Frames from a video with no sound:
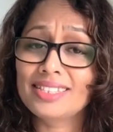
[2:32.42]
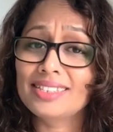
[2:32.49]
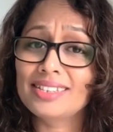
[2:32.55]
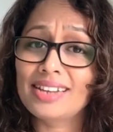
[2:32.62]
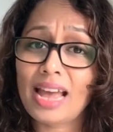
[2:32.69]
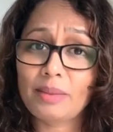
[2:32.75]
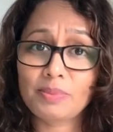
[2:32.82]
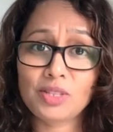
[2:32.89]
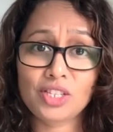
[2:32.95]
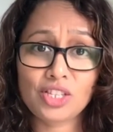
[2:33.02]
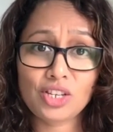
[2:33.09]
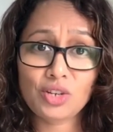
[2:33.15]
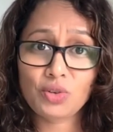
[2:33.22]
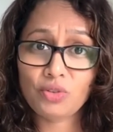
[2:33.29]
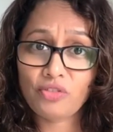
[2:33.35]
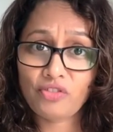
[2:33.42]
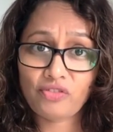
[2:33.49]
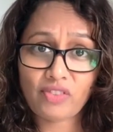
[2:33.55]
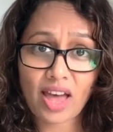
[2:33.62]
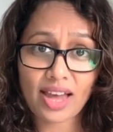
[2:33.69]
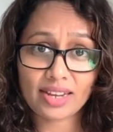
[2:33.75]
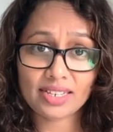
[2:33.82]
this is an absolute
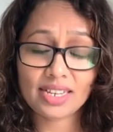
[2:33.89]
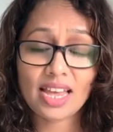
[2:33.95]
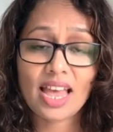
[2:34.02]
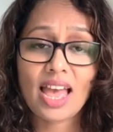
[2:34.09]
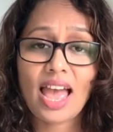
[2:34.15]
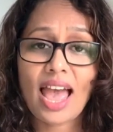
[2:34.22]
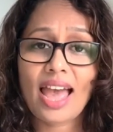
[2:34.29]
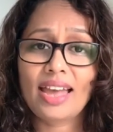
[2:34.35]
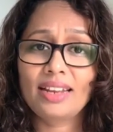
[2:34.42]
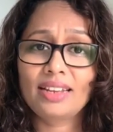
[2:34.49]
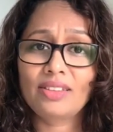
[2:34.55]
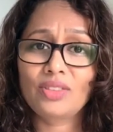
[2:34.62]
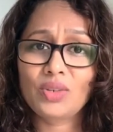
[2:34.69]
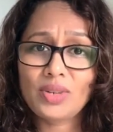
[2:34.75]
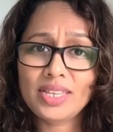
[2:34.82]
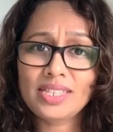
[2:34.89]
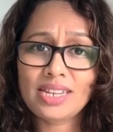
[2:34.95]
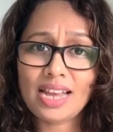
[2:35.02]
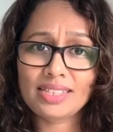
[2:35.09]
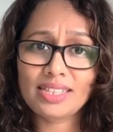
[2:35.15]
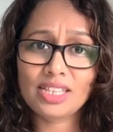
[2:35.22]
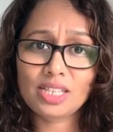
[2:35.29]
fact. And the reason
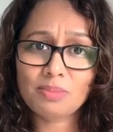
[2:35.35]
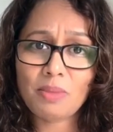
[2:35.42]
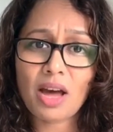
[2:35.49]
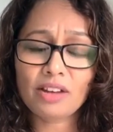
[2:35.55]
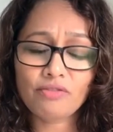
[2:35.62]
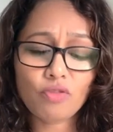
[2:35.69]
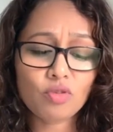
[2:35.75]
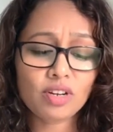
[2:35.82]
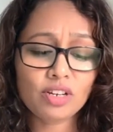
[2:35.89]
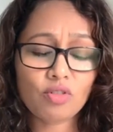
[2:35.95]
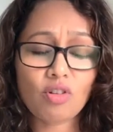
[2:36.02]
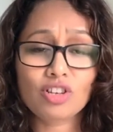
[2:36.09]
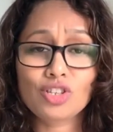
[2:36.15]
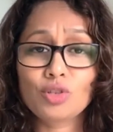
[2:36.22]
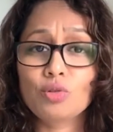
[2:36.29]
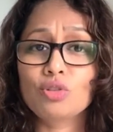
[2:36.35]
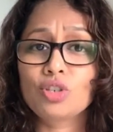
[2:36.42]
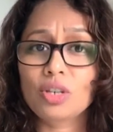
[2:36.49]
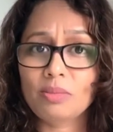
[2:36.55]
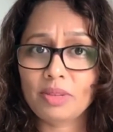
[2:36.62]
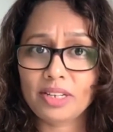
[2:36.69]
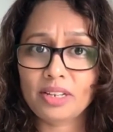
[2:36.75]
I said smartphone and not
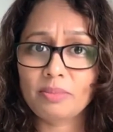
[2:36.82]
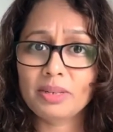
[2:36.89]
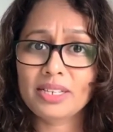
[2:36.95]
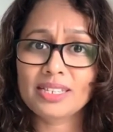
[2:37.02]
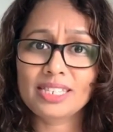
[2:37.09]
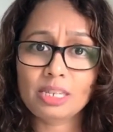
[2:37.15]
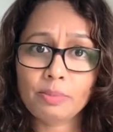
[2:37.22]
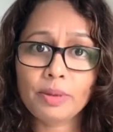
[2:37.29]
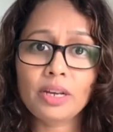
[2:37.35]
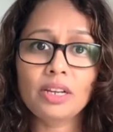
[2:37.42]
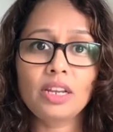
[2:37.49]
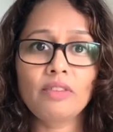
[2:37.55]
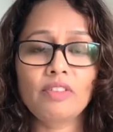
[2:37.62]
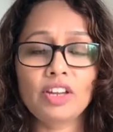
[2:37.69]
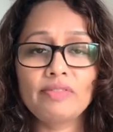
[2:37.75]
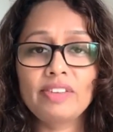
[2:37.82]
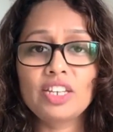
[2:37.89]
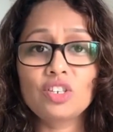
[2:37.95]
social media, because typically when